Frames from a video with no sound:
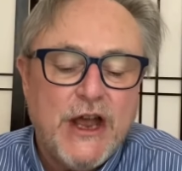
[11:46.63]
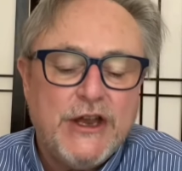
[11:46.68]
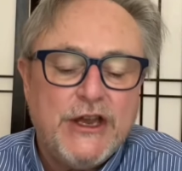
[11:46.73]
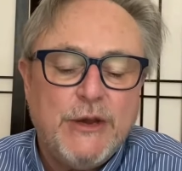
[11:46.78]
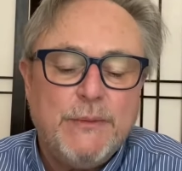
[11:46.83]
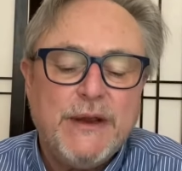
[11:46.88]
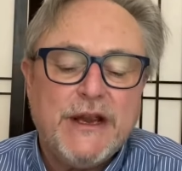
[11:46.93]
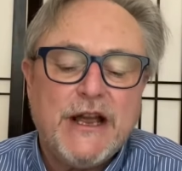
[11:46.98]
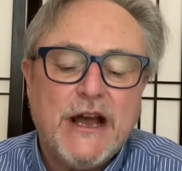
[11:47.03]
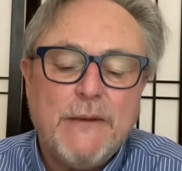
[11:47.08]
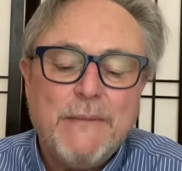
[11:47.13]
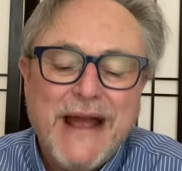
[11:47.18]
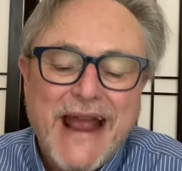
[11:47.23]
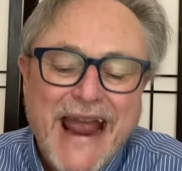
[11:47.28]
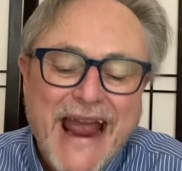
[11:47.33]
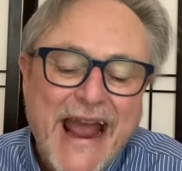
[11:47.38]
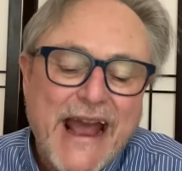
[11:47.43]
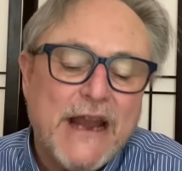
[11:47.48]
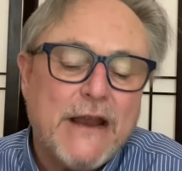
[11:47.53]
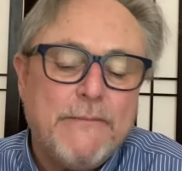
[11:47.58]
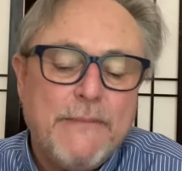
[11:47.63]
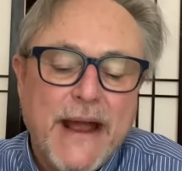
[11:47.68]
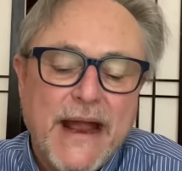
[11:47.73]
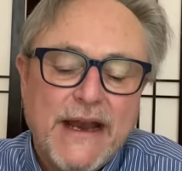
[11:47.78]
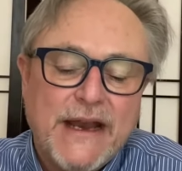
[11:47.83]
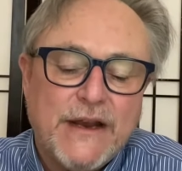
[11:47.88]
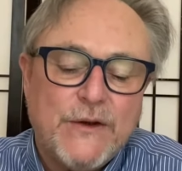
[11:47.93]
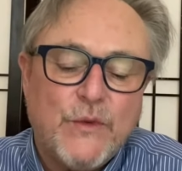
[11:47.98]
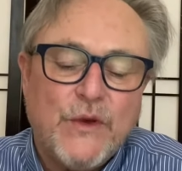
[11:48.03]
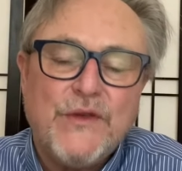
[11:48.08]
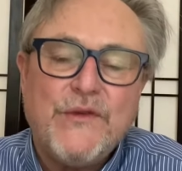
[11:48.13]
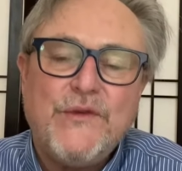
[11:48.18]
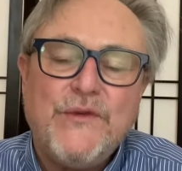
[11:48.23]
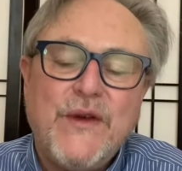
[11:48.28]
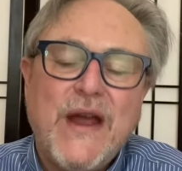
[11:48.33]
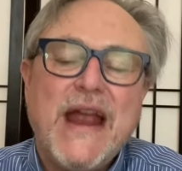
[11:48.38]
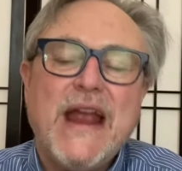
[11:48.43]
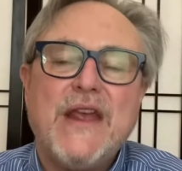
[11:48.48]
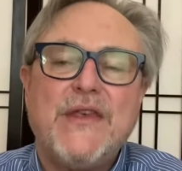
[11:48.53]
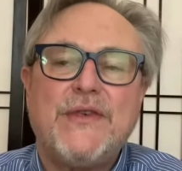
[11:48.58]
to become animated with
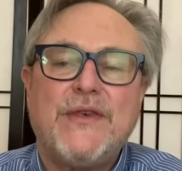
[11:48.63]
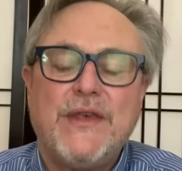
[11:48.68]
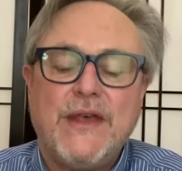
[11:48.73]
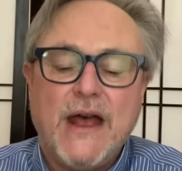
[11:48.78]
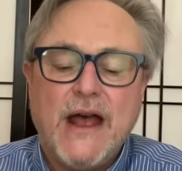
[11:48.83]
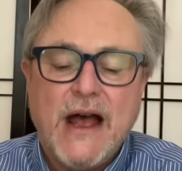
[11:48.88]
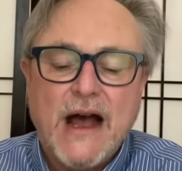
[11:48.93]
faith,